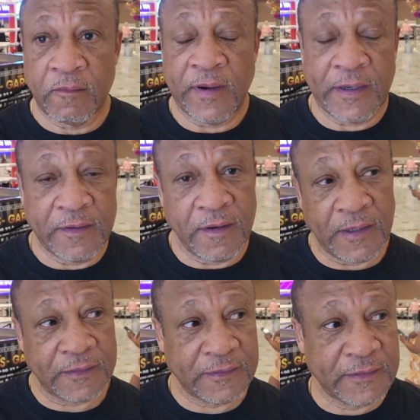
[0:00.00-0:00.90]
Well, you
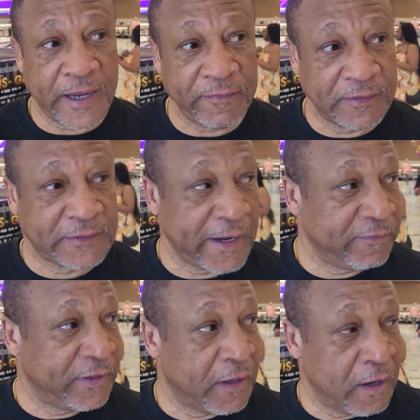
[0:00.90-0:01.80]
know, David
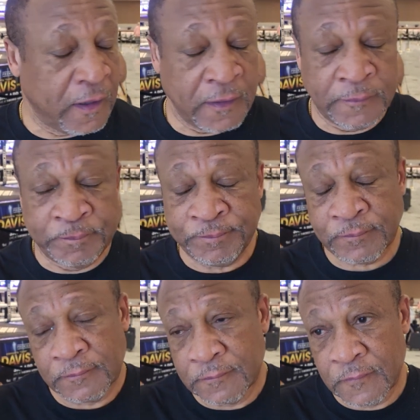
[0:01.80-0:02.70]
is a
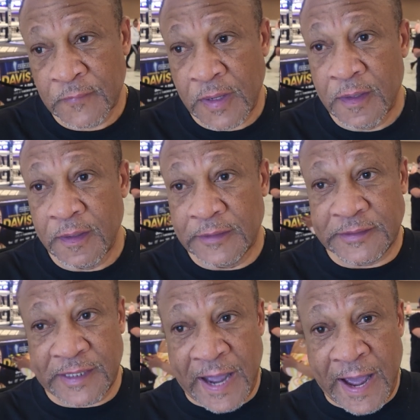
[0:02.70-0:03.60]

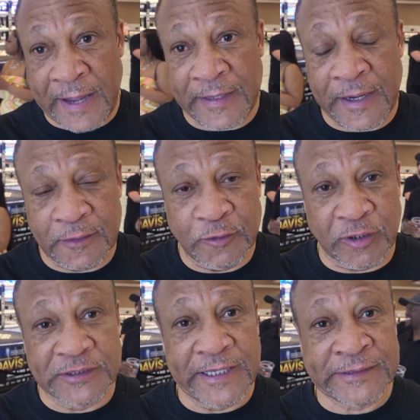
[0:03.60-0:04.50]
guy that you
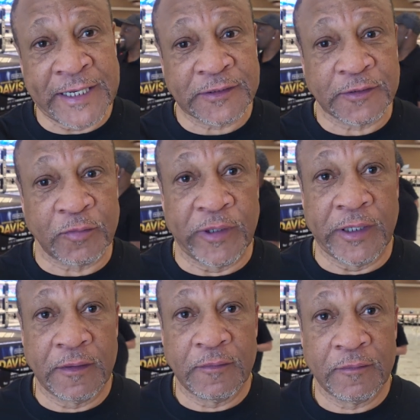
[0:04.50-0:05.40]
could take chances
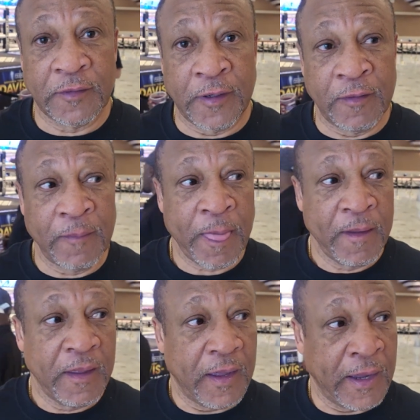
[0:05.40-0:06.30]
with, you know.
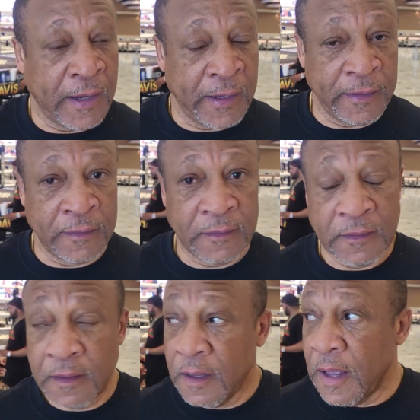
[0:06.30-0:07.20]

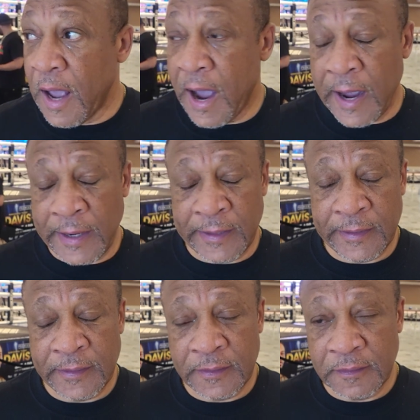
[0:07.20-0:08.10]
And I,
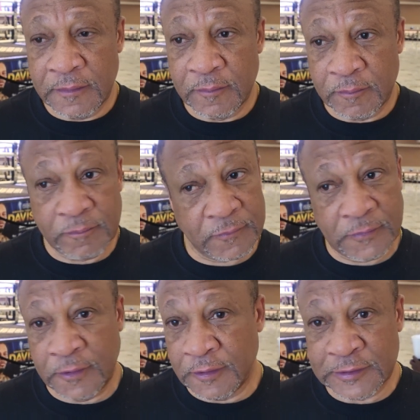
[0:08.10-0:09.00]

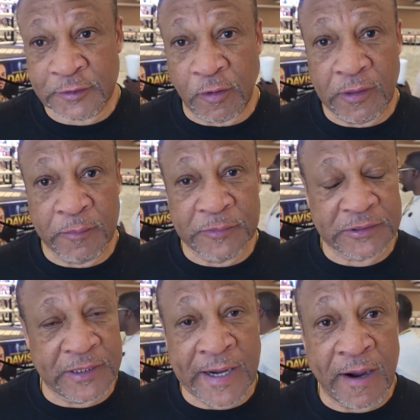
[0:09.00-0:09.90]
you know, just told him,
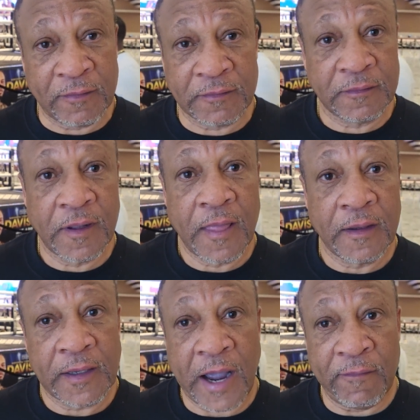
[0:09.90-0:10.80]
just get out,
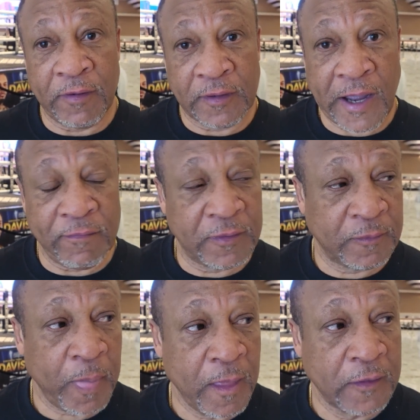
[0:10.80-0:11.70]
have
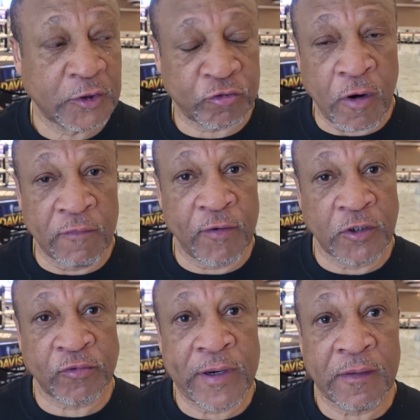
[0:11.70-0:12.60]
a strong
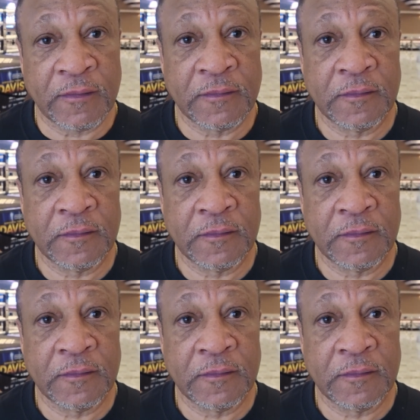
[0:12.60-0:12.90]
first round.